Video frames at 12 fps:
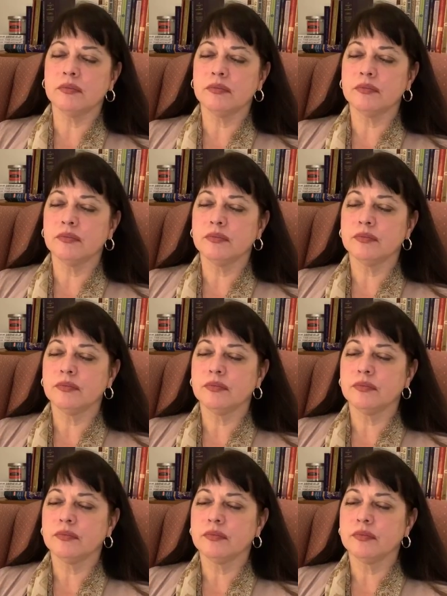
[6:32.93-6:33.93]

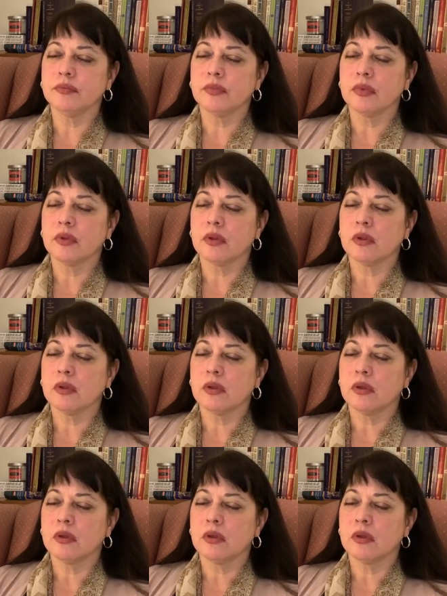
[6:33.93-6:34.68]
Nobody speaks.